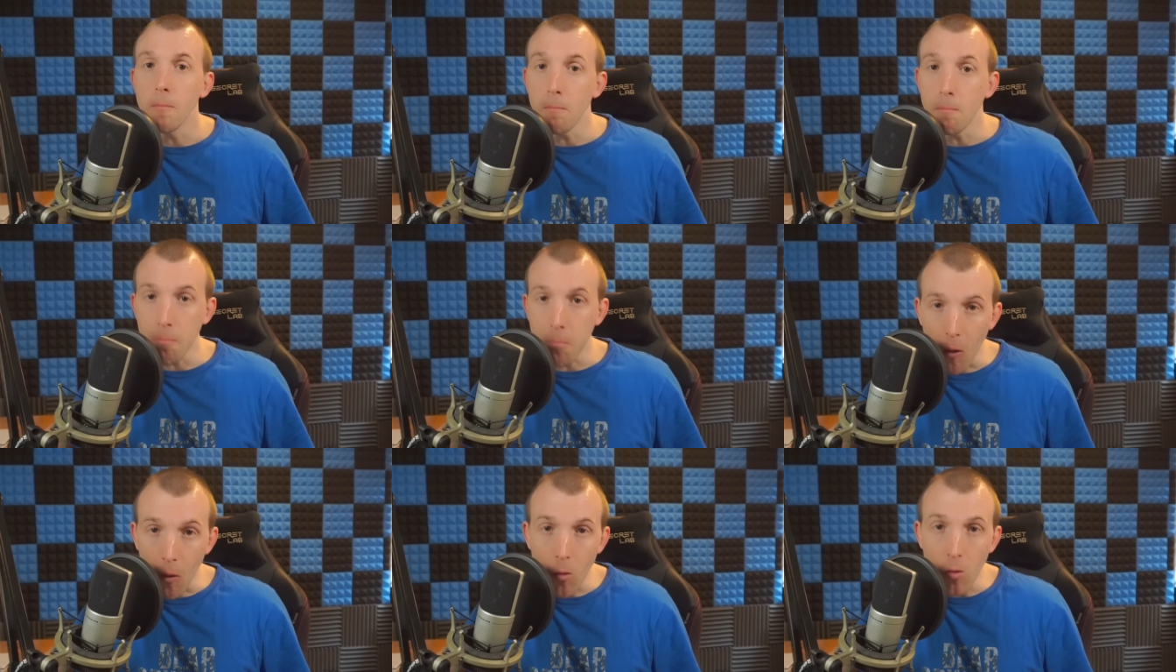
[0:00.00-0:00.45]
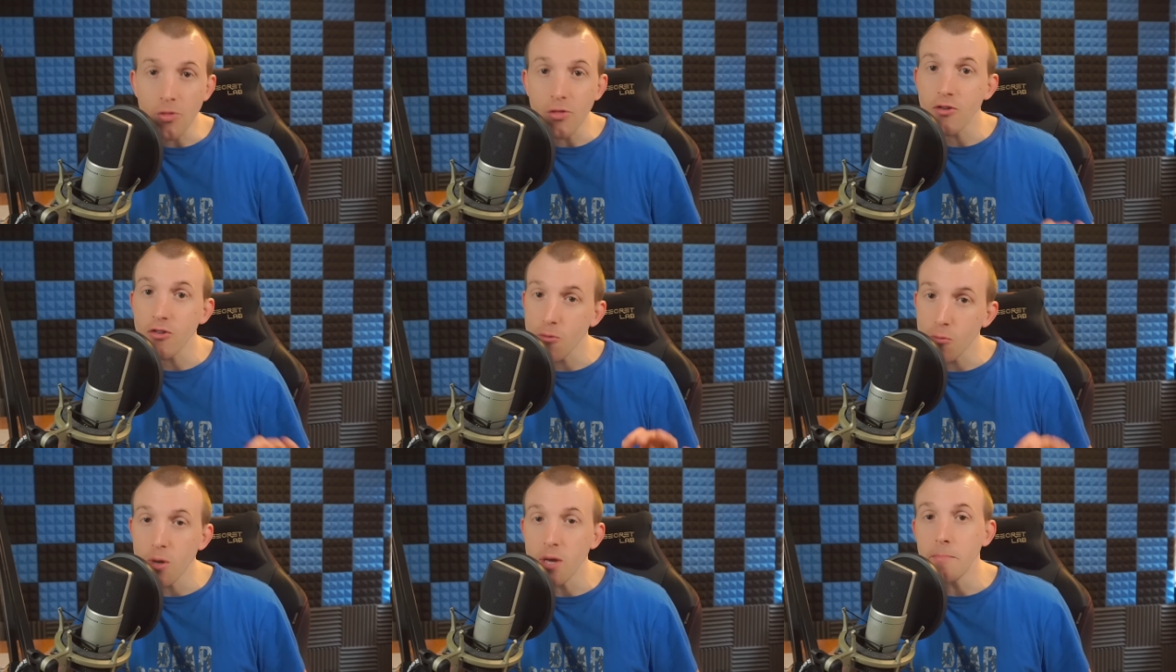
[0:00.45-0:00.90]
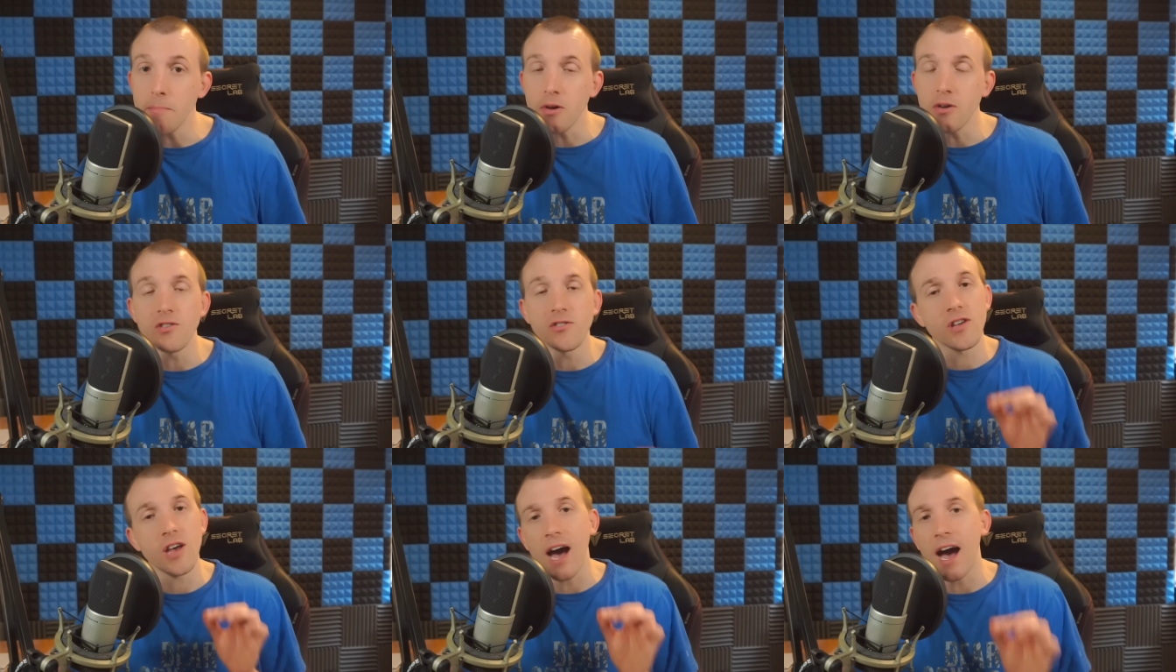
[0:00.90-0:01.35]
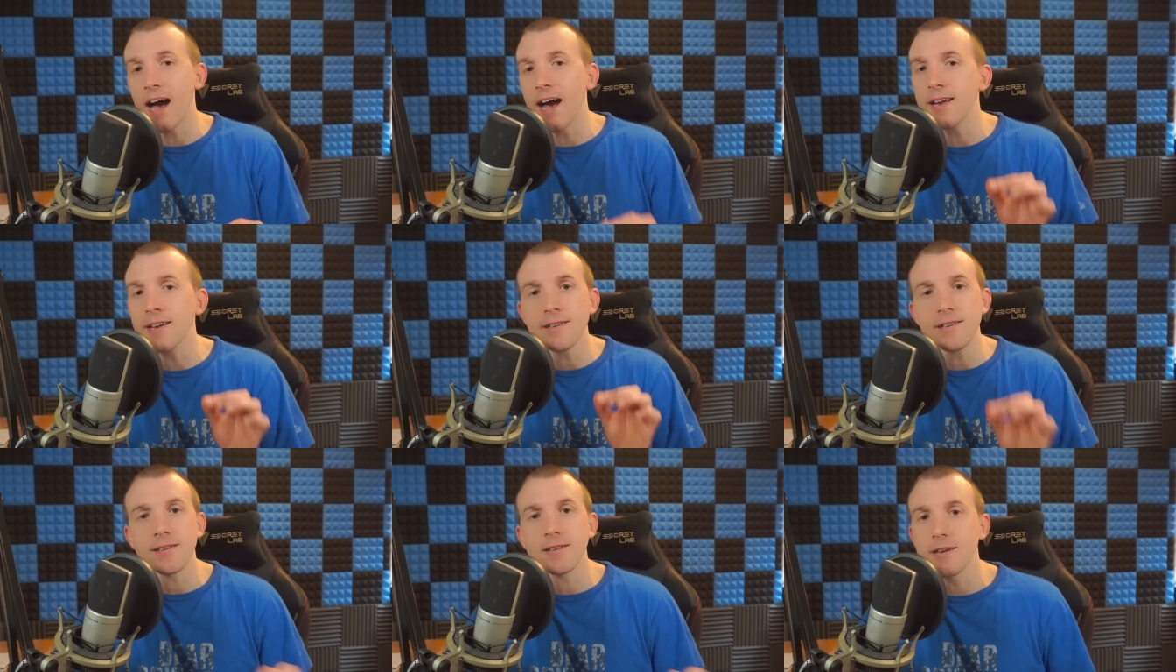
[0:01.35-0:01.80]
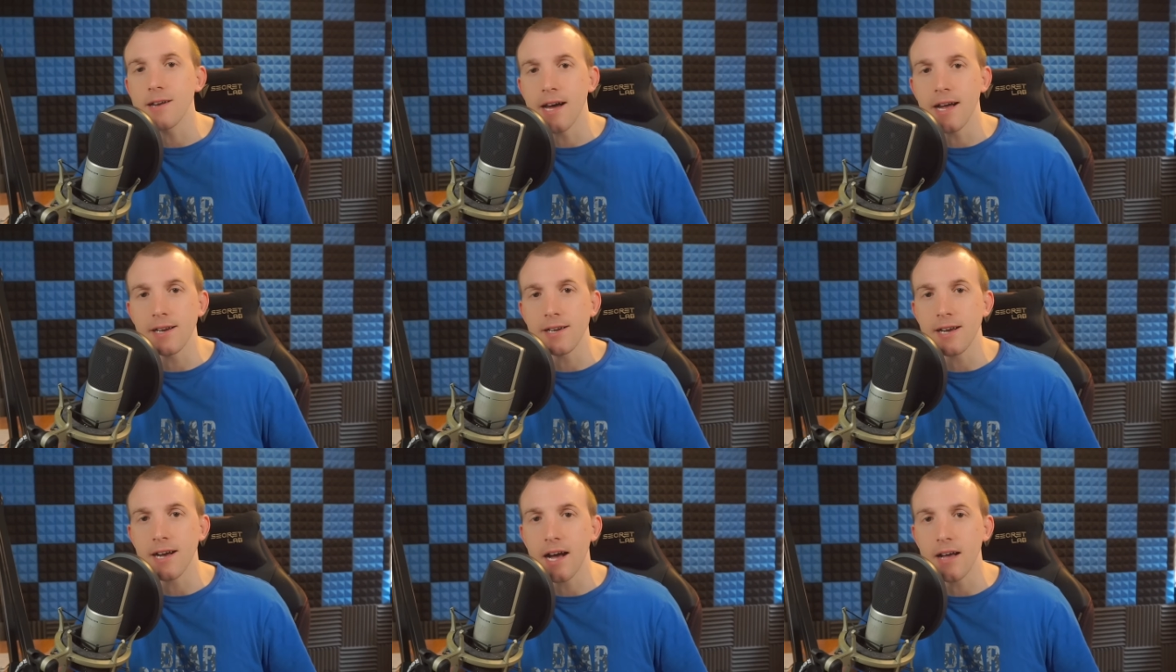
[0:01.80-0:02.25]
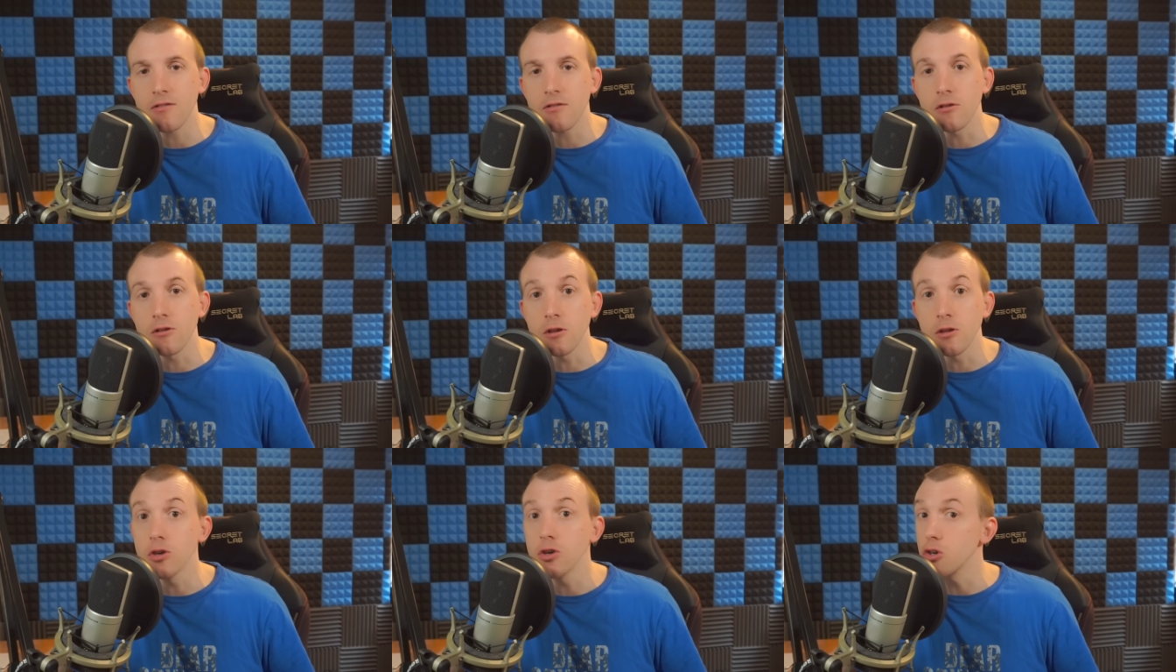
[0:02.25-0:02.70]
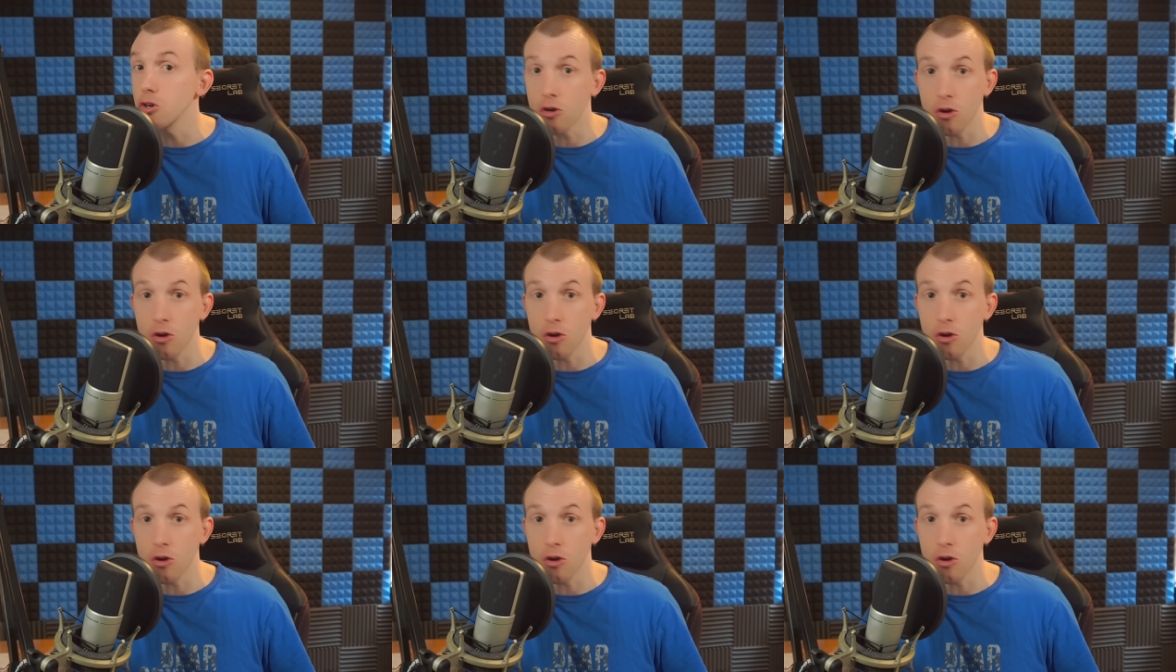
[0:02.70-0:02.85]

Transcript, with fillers: both sweepers and clan castle